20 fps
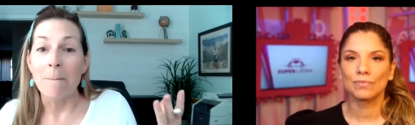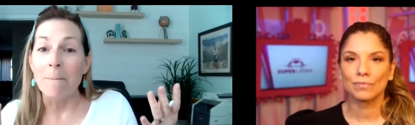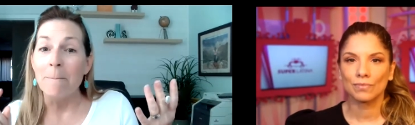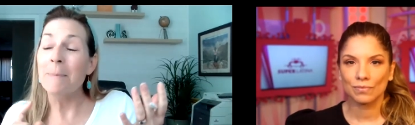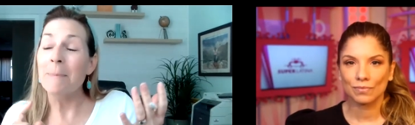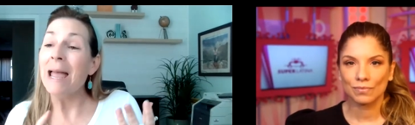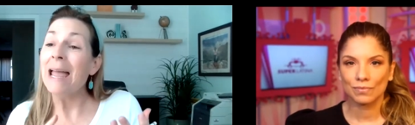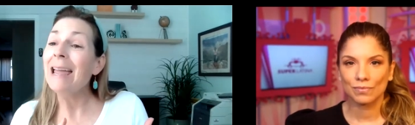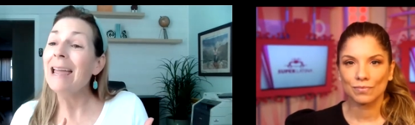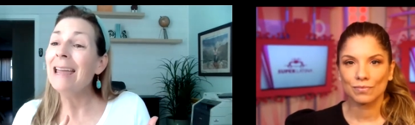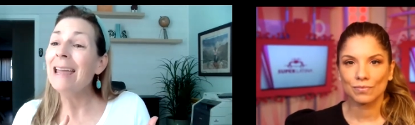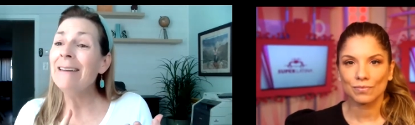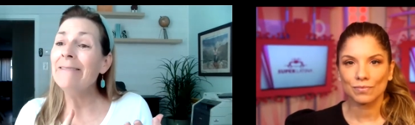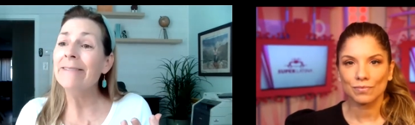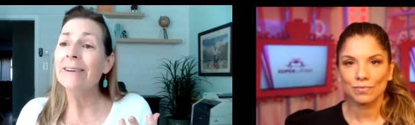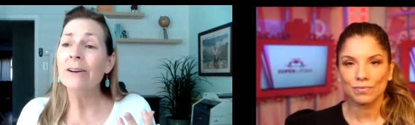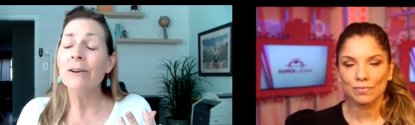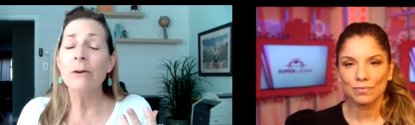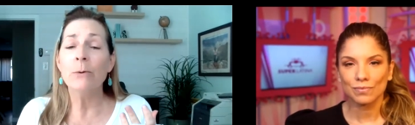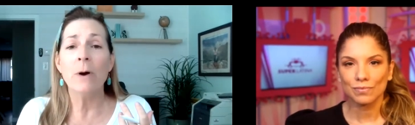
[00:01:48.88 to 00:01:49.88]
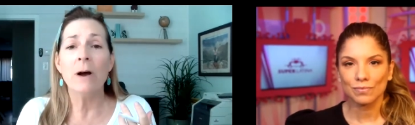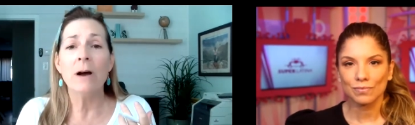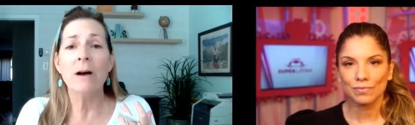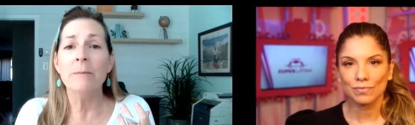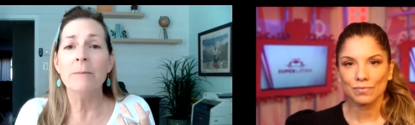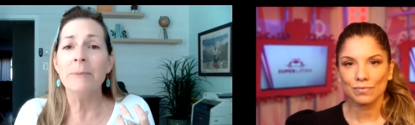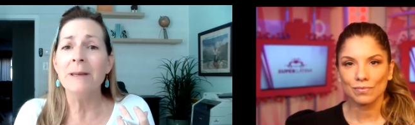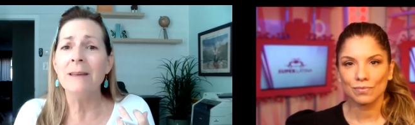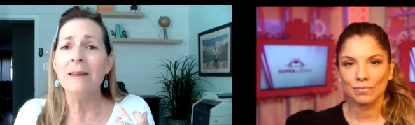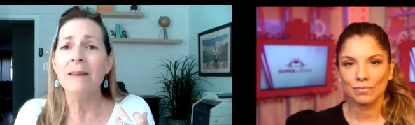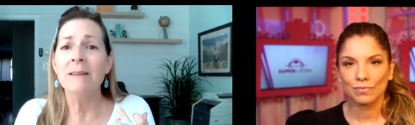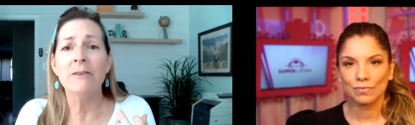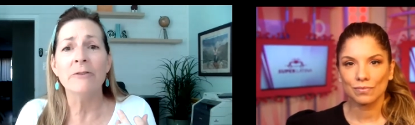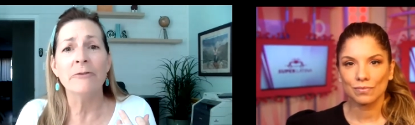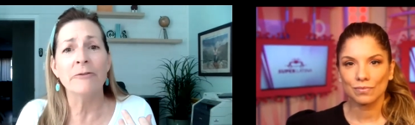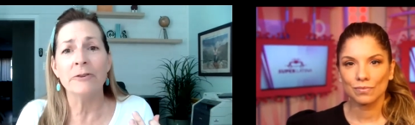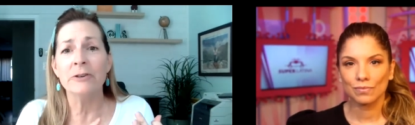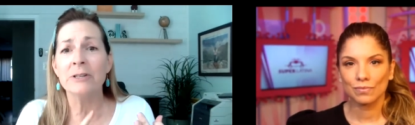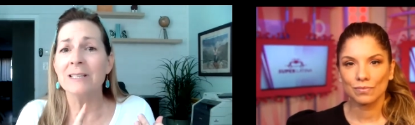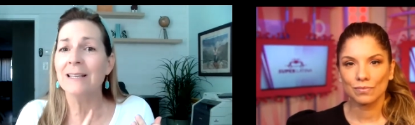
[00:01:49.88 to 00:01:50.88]
Speaker 1: may very well be the
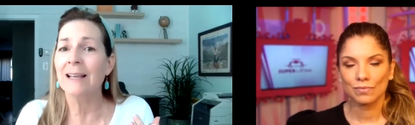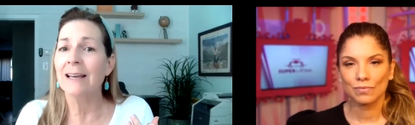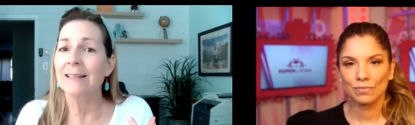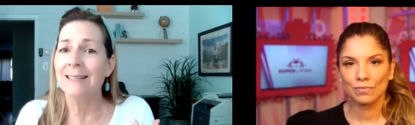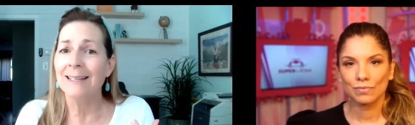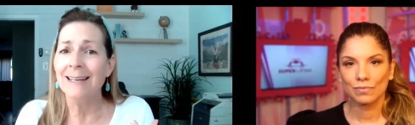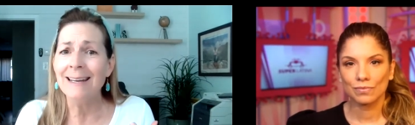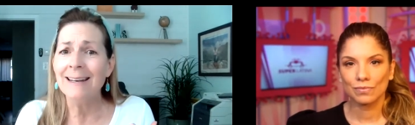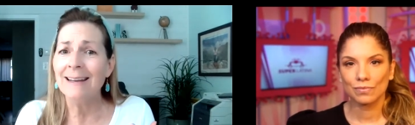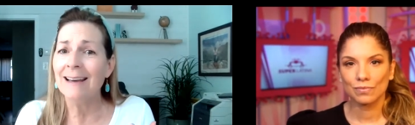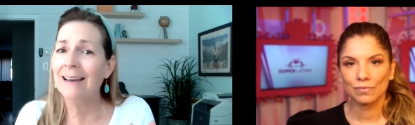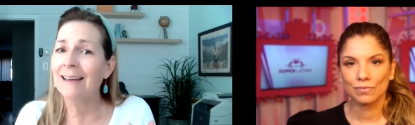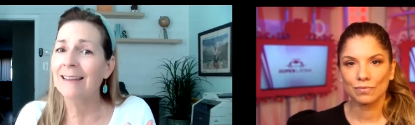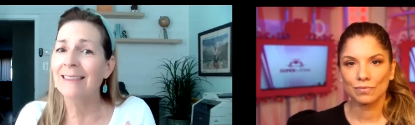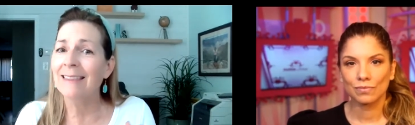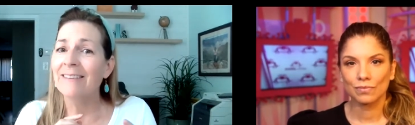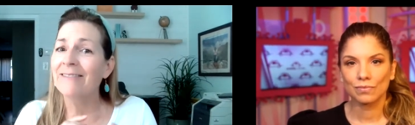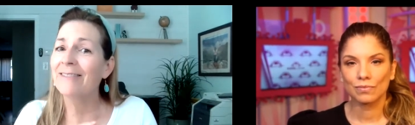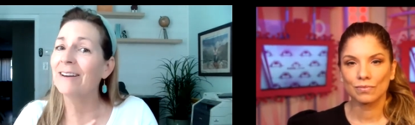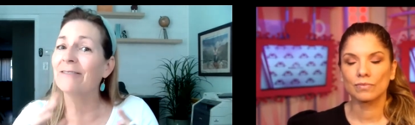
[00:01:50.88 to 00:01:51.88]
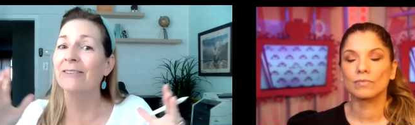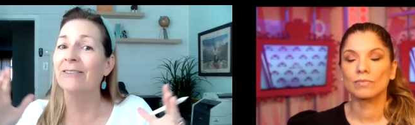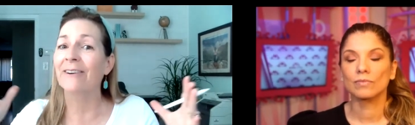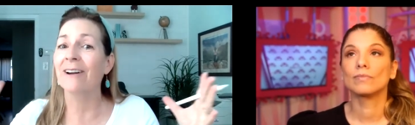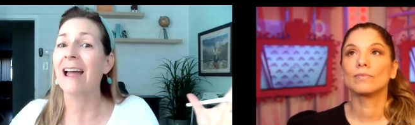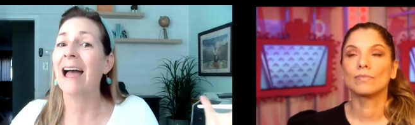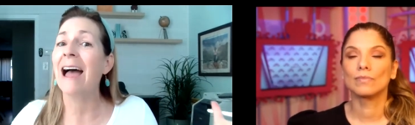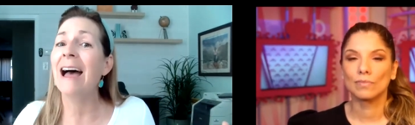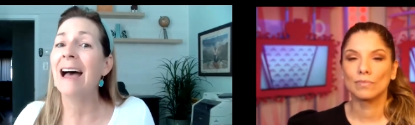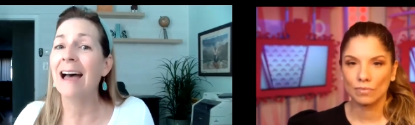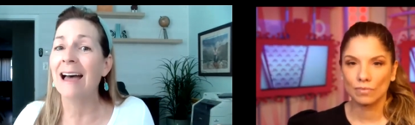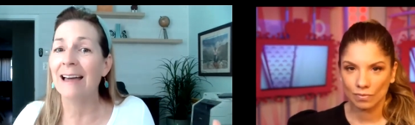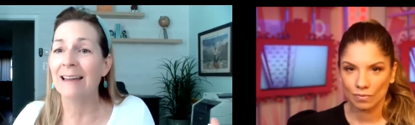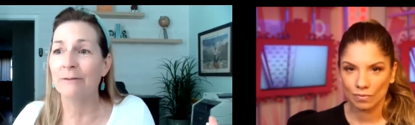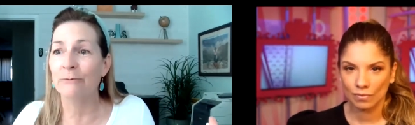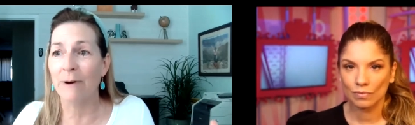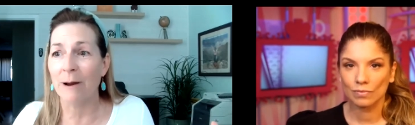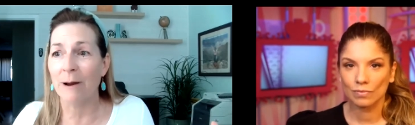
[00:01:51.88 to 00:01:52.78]
first Latina they've ever had